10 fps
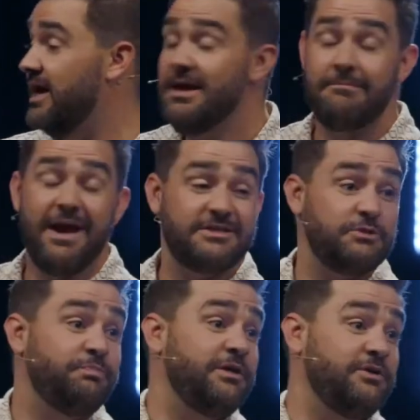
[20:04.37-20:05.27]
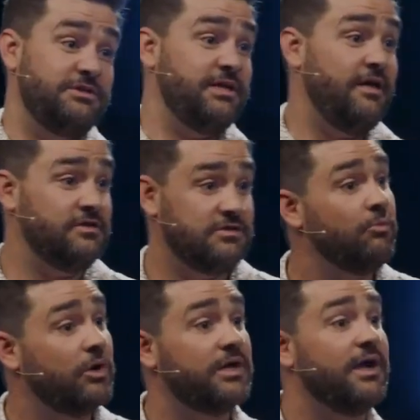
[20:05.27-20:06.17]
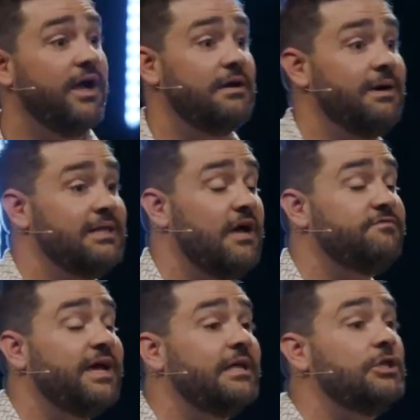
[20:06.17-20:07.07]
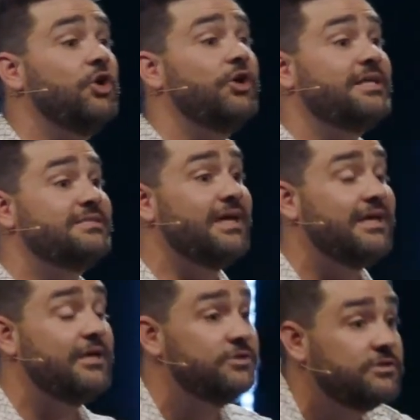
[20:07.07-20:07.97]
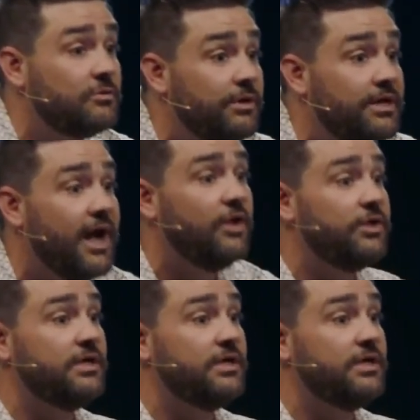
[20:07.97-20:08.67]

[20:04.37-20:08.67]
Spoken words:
Matt Spears is a guy that's a Mordecai in my life that can look and say, here's the reality.